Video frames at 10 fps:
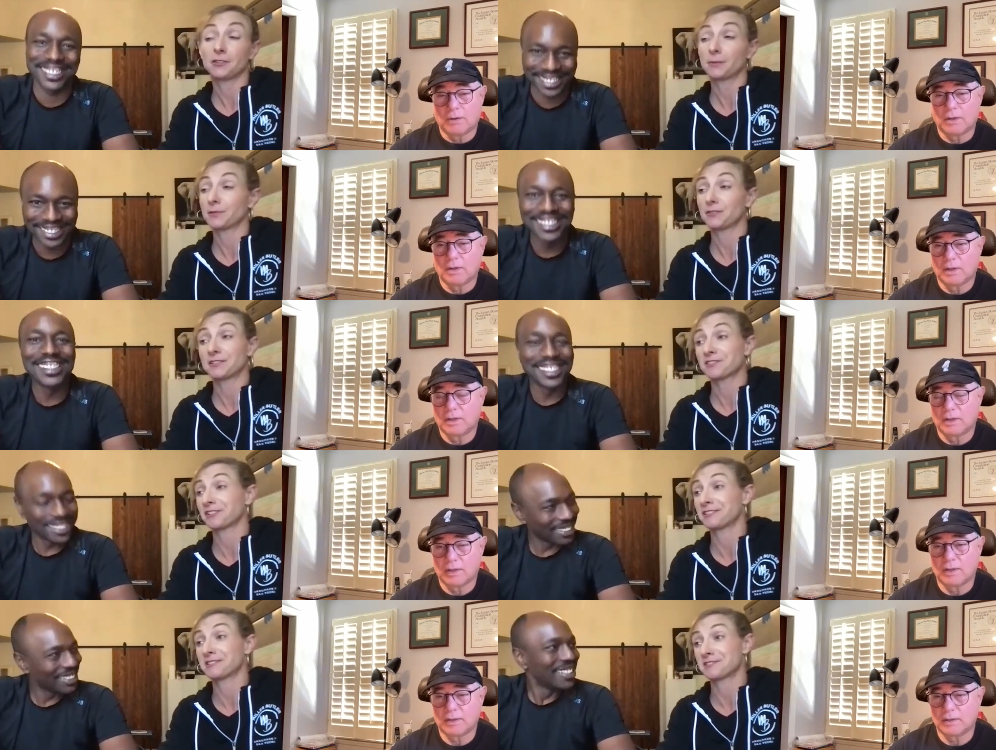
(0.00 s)
Speaker 1: grew up in the restaurant
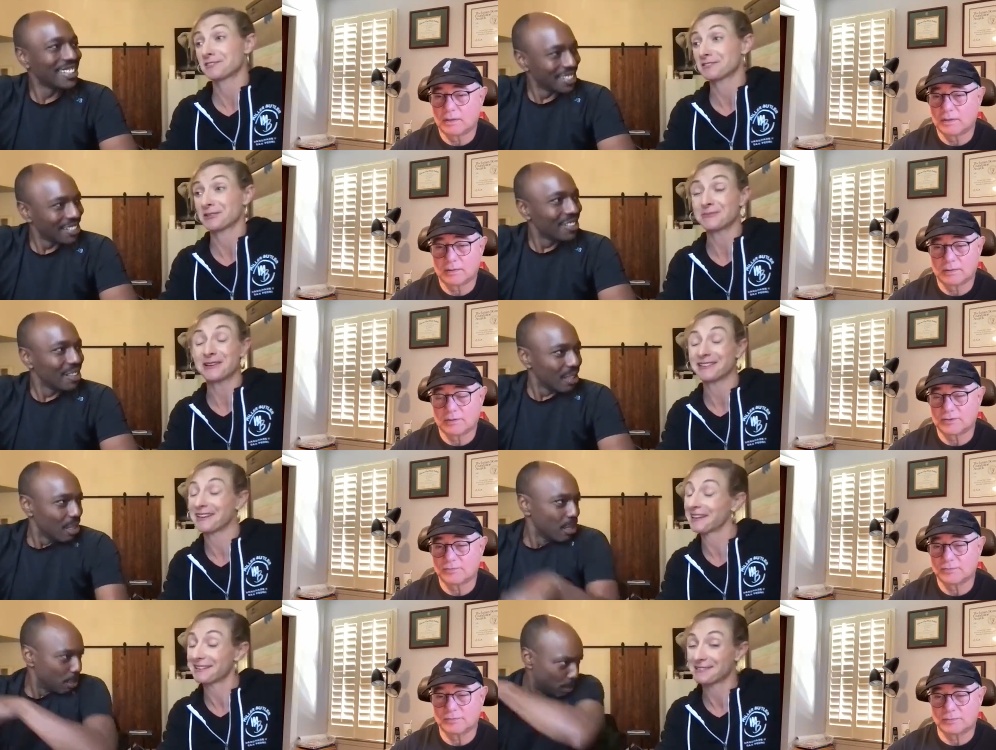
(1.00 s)
industry, so I'm not
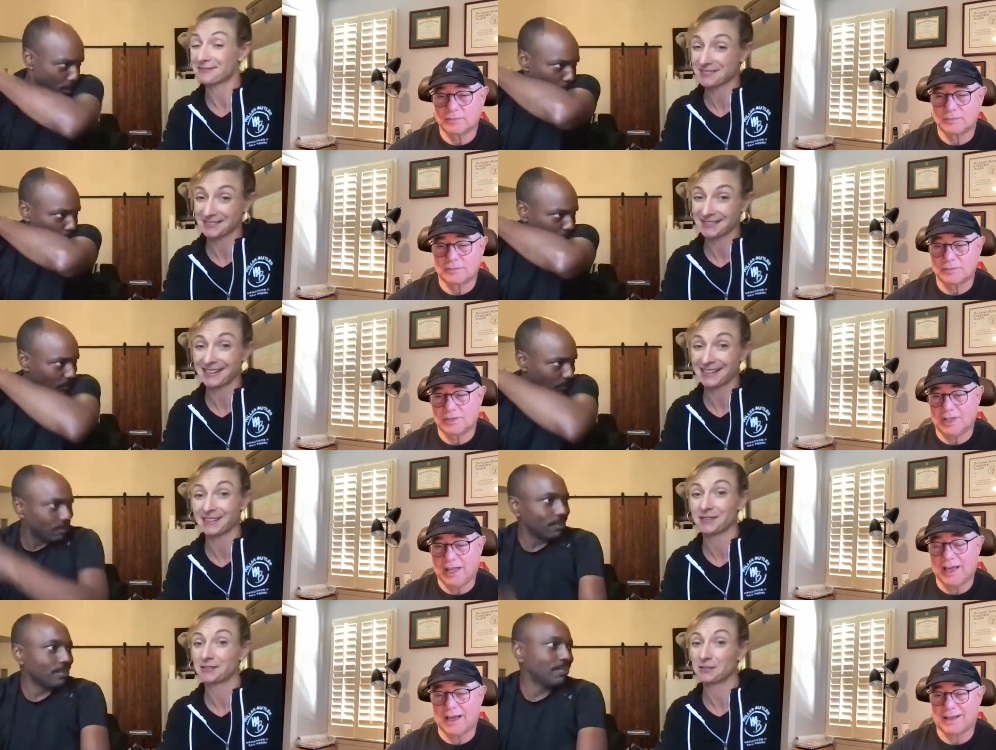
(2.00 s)
naive to like
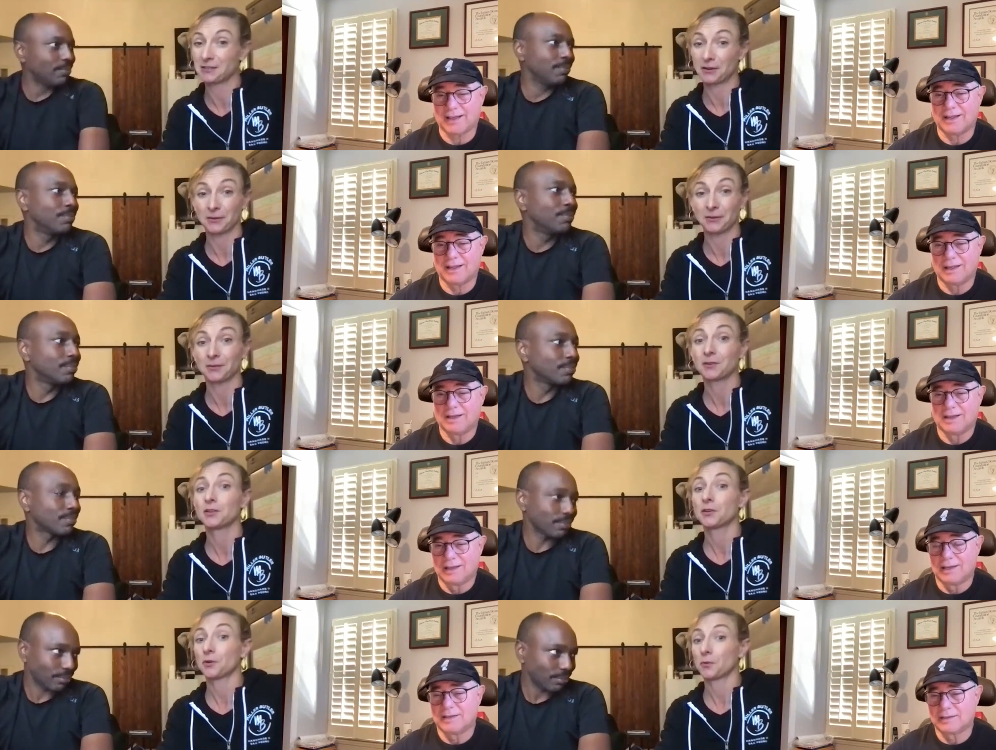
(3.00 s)
yeah. you know
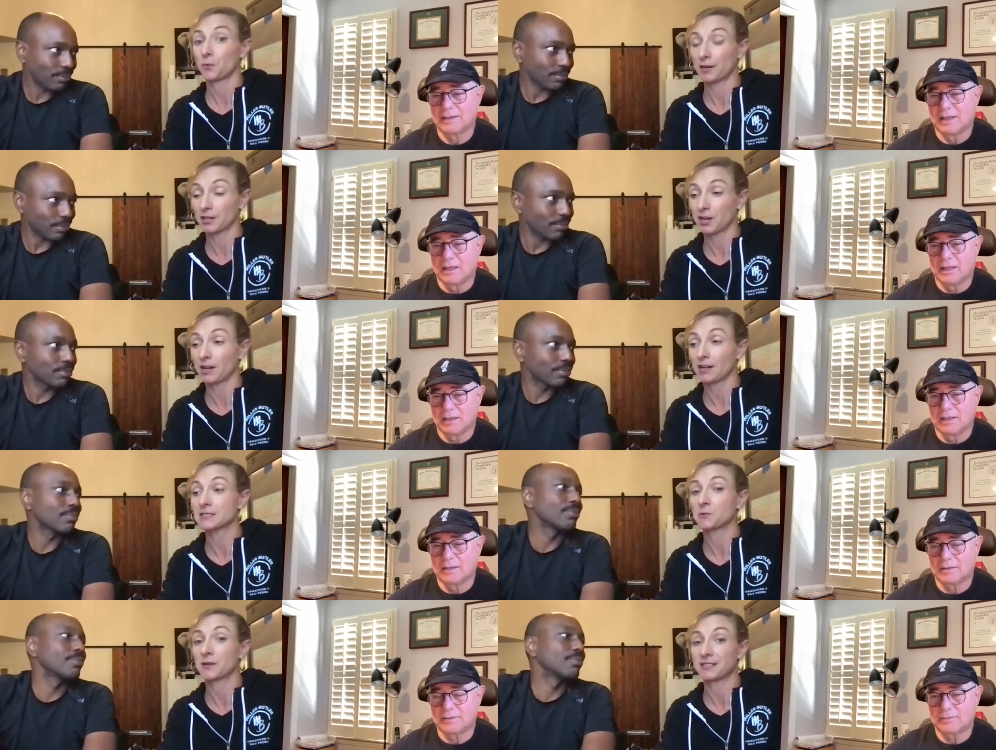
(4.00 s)
what it costs,
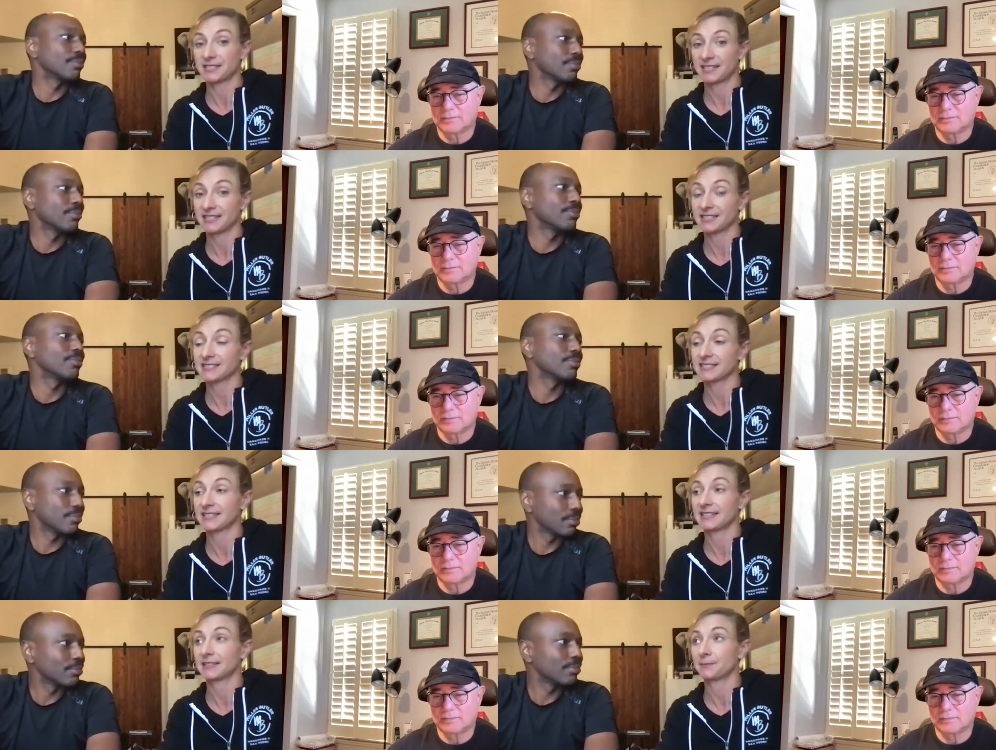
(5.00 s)
what it takes,
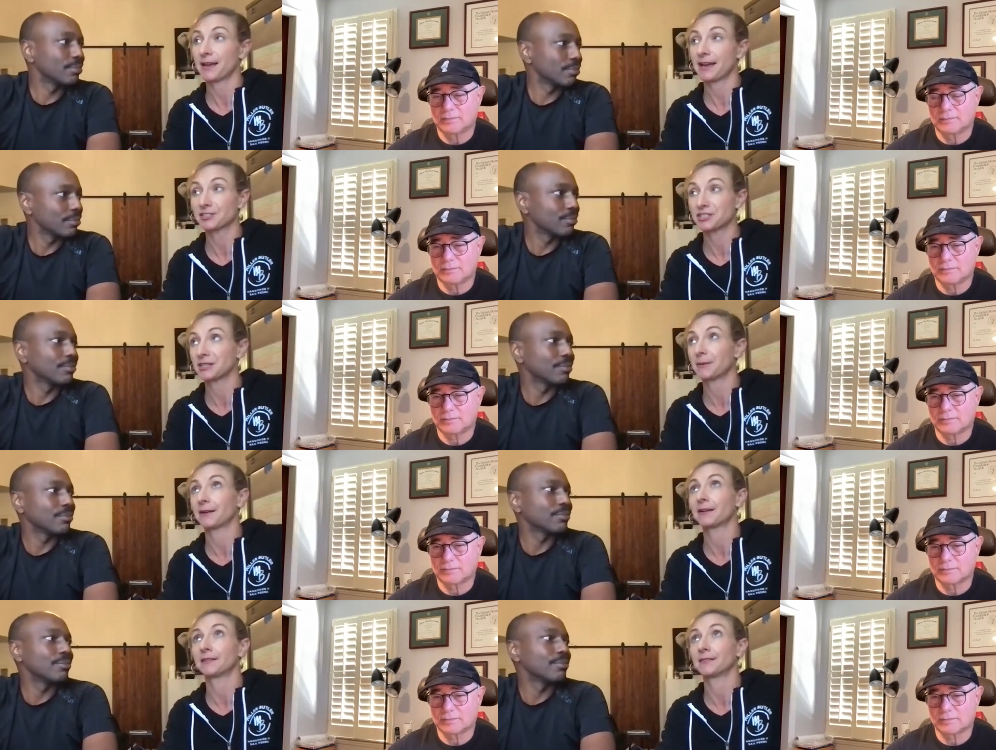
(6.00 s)
and I'm passionate about
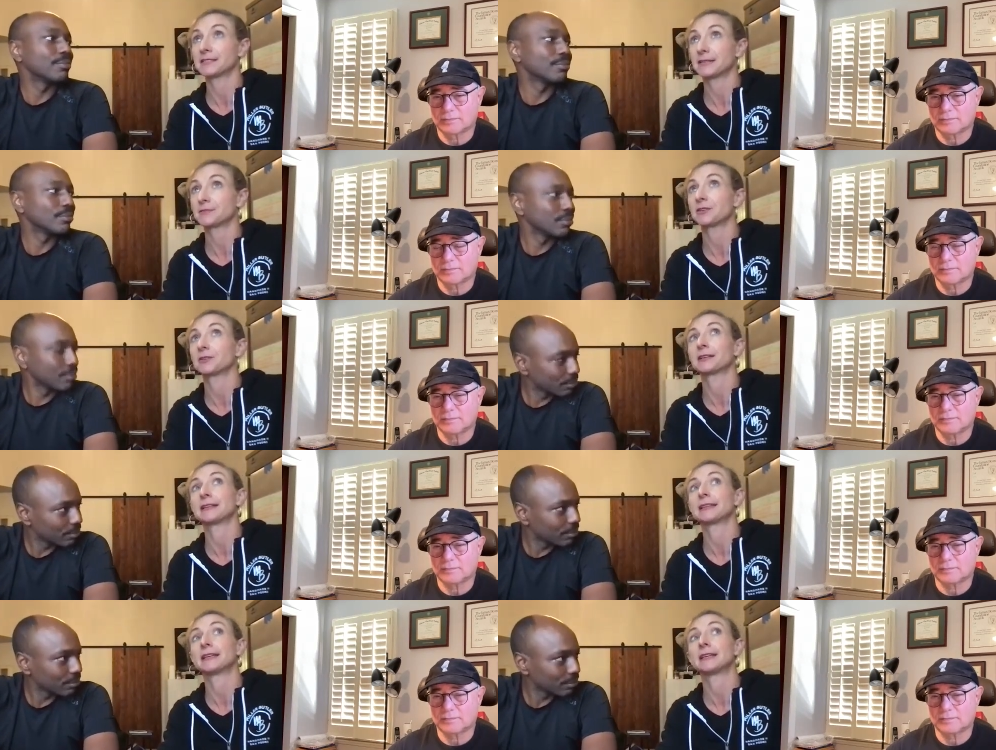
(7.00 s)
it. On the same token, I
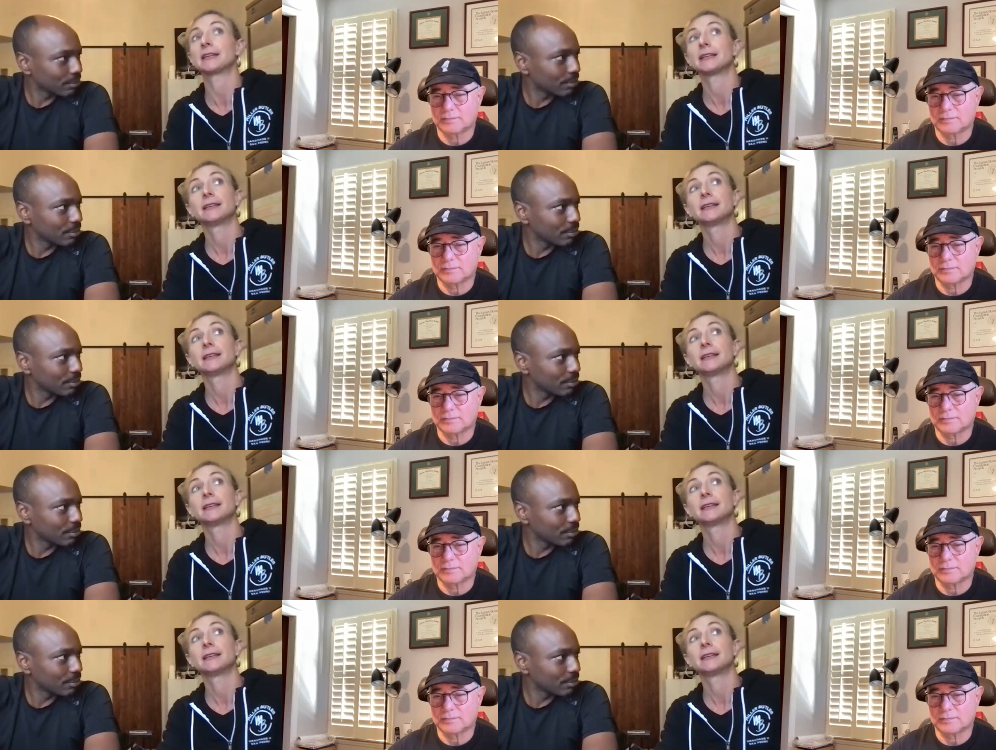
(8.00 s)
think